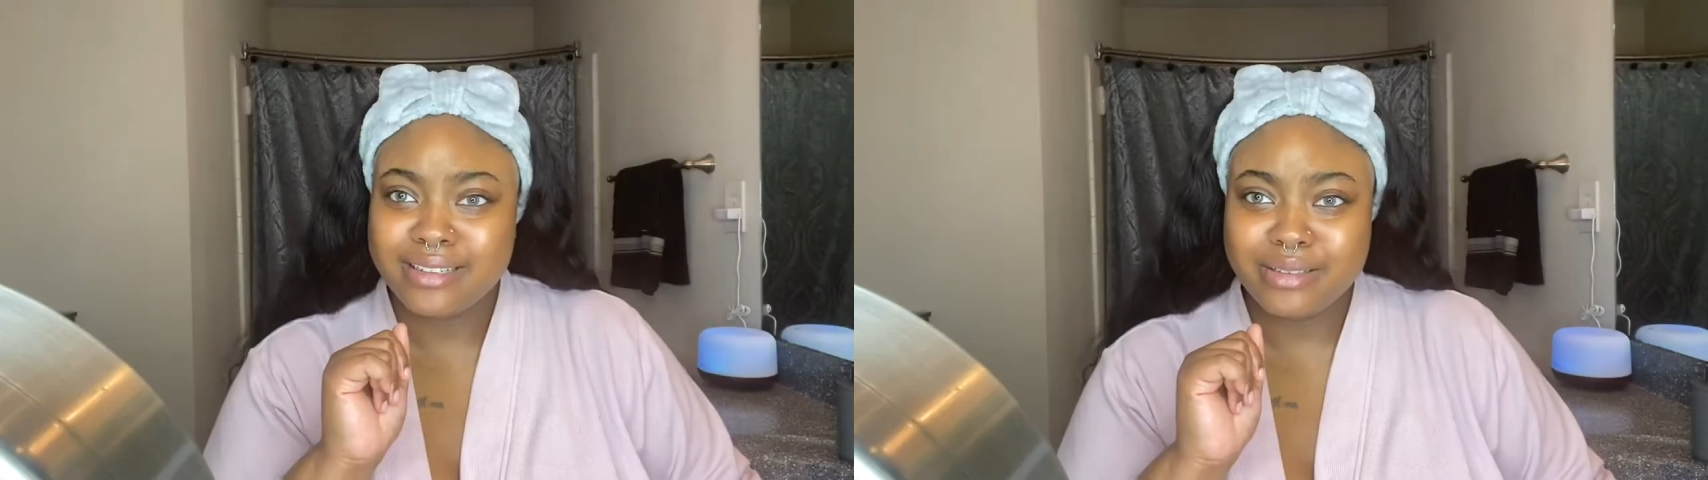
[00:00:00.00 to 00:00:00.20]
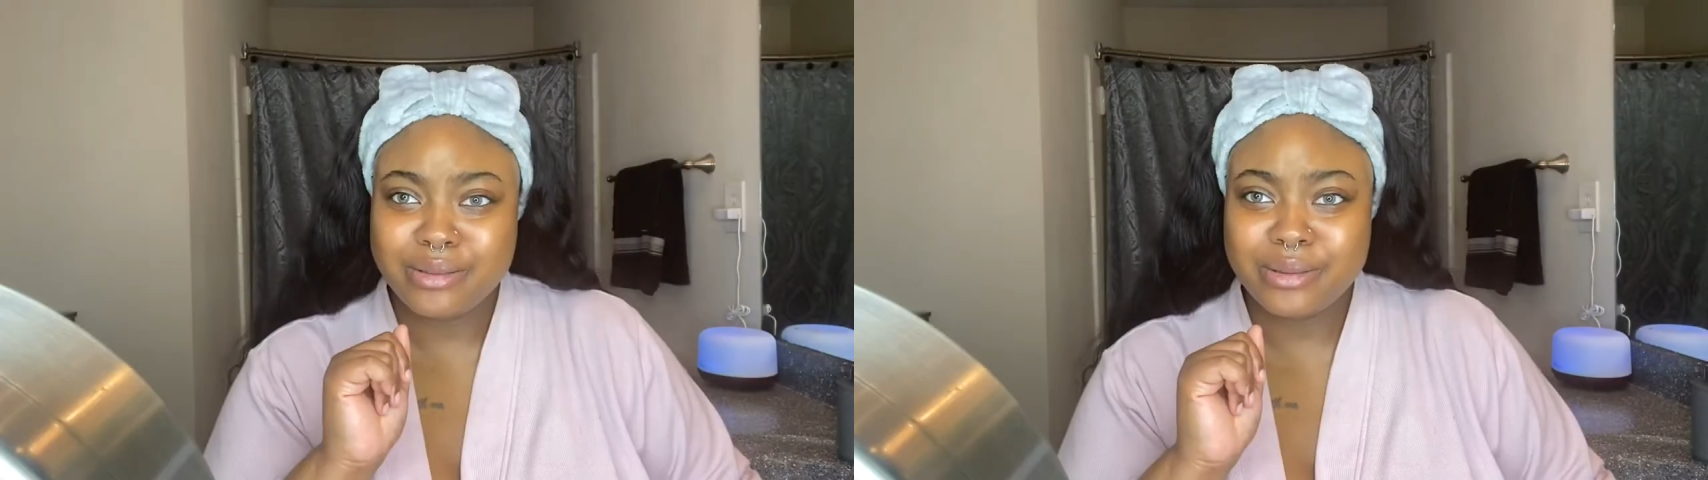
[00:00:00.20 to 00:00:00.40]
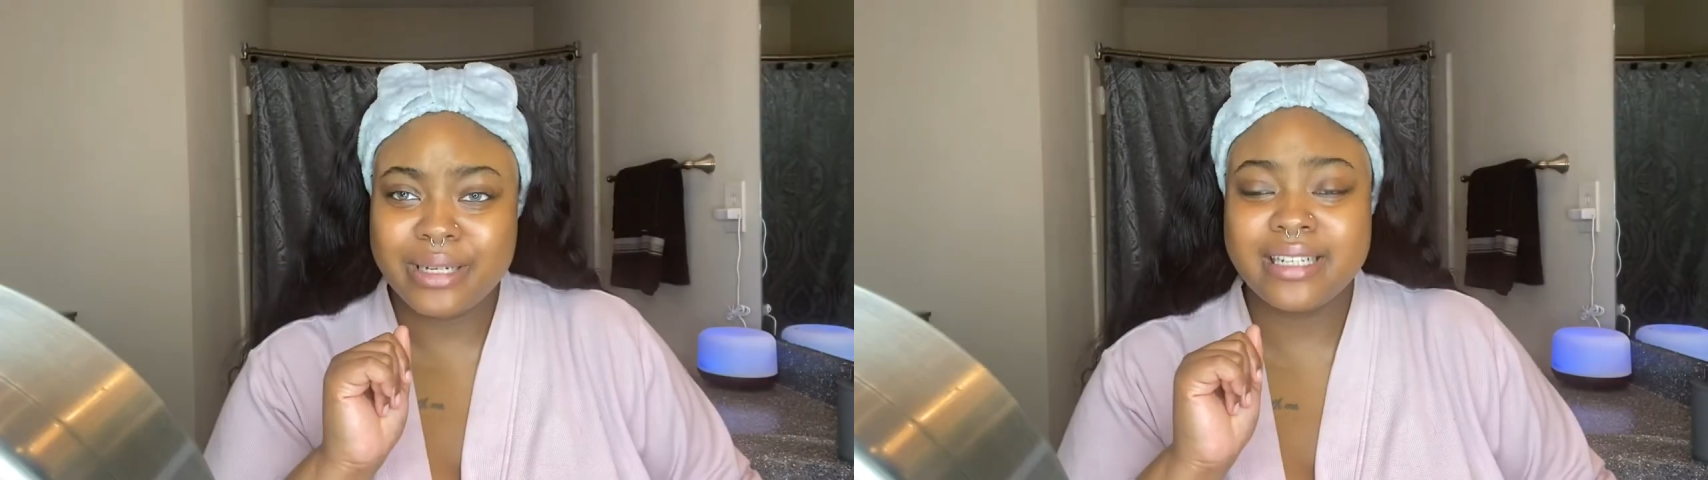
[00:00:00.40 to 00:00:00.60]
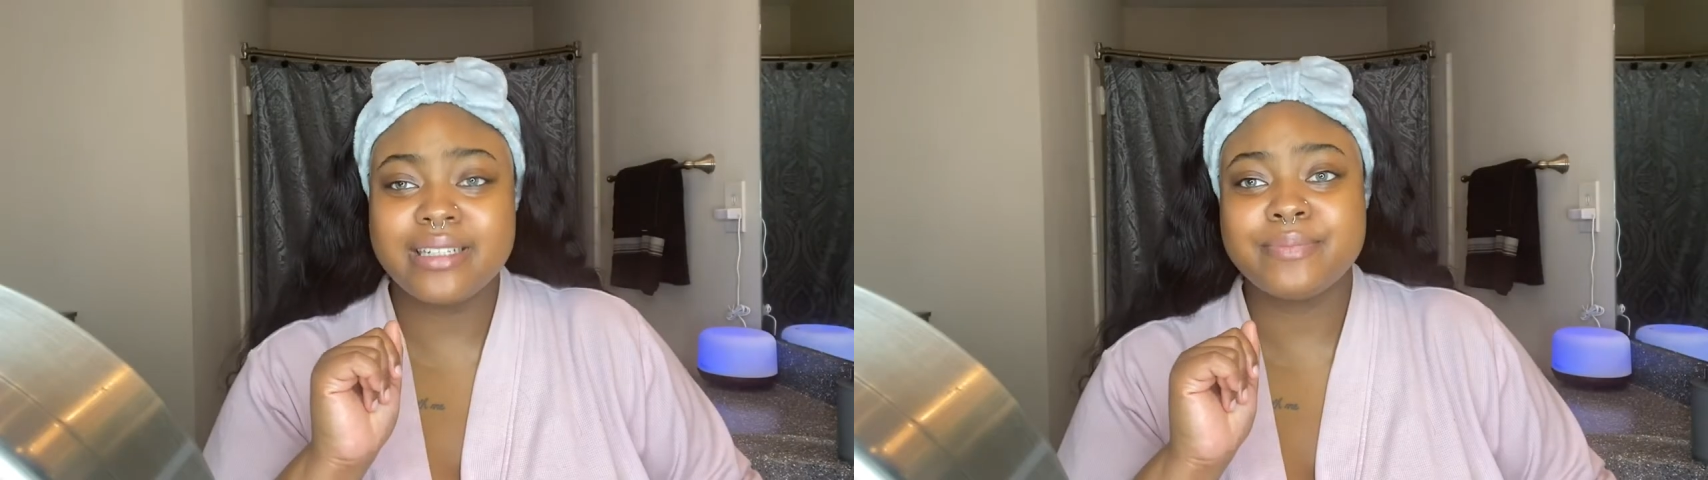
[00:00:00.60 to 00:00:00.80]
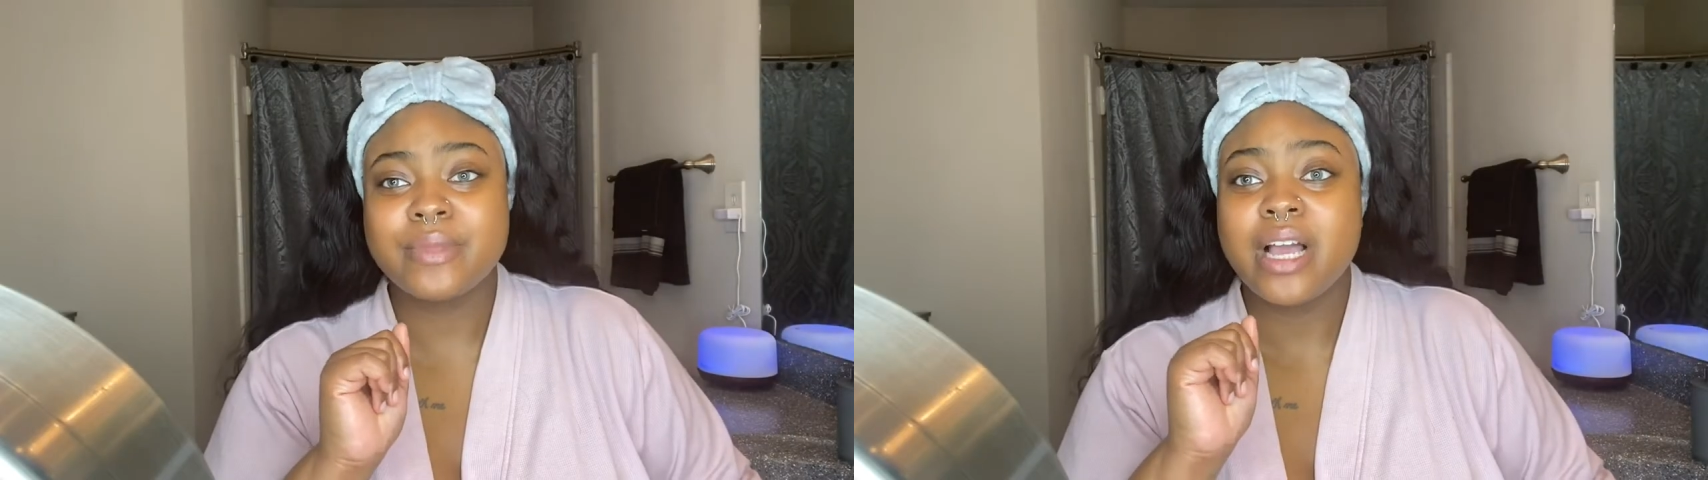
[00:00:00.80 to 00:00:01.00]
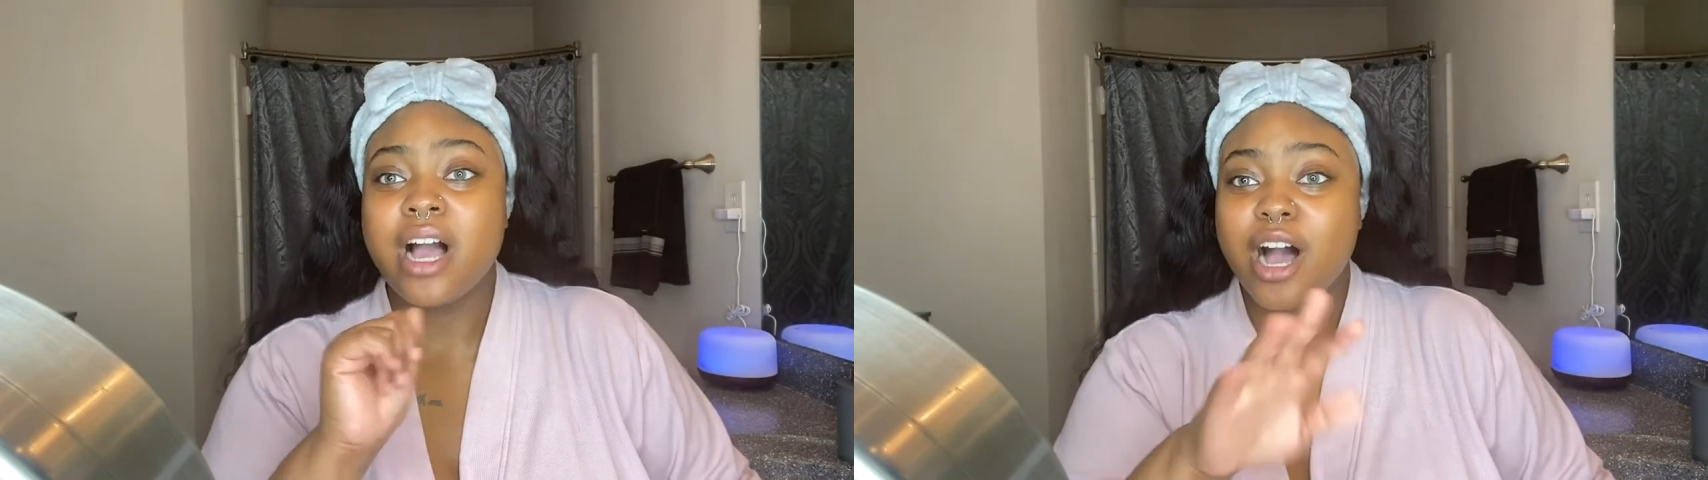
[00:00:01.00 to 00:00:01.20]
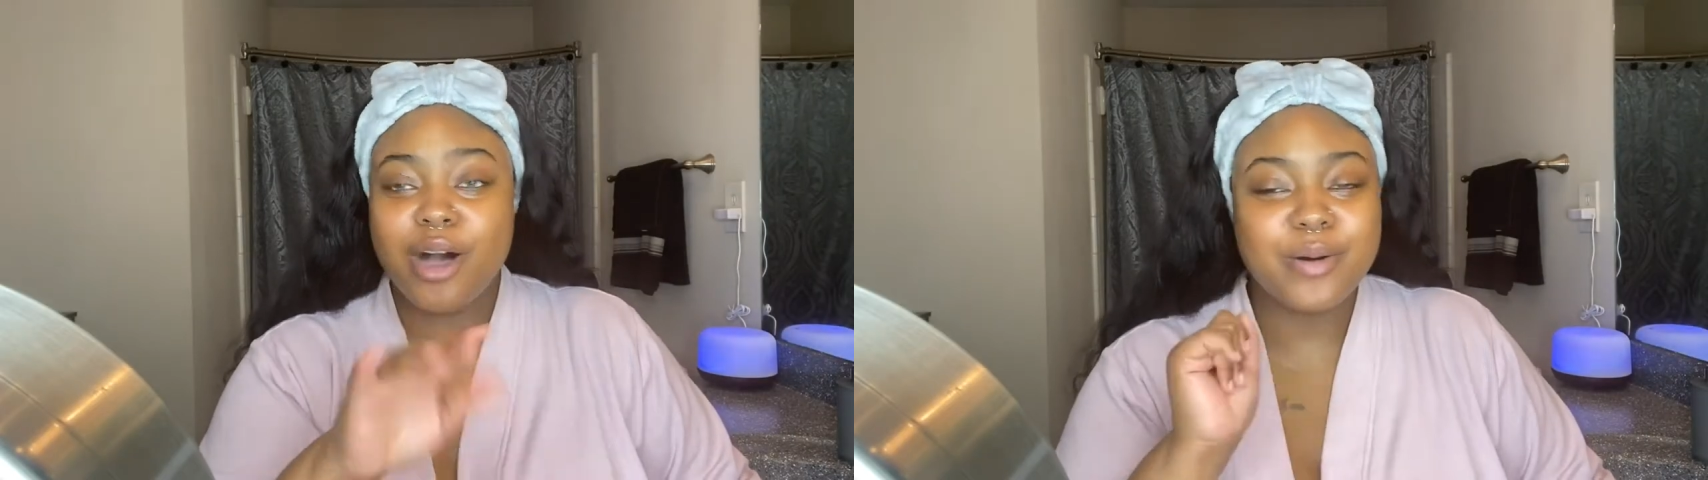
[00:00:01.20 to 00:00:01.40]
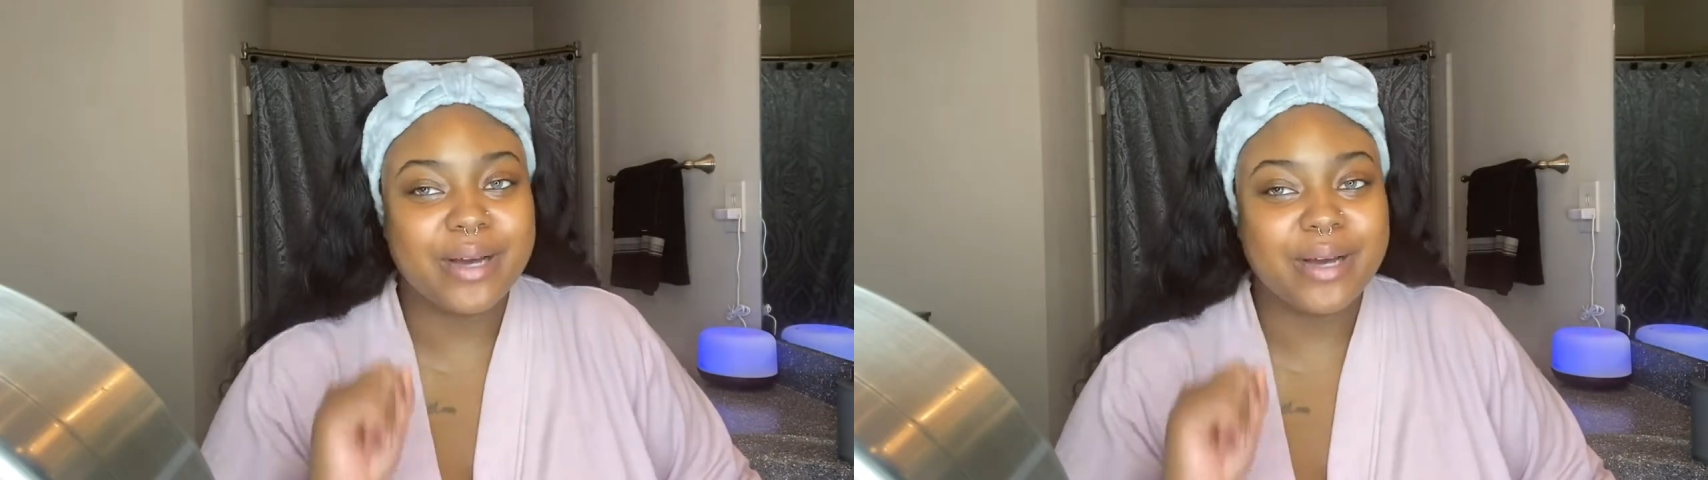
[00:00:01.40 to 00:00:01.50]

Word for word: Ooh. Oh,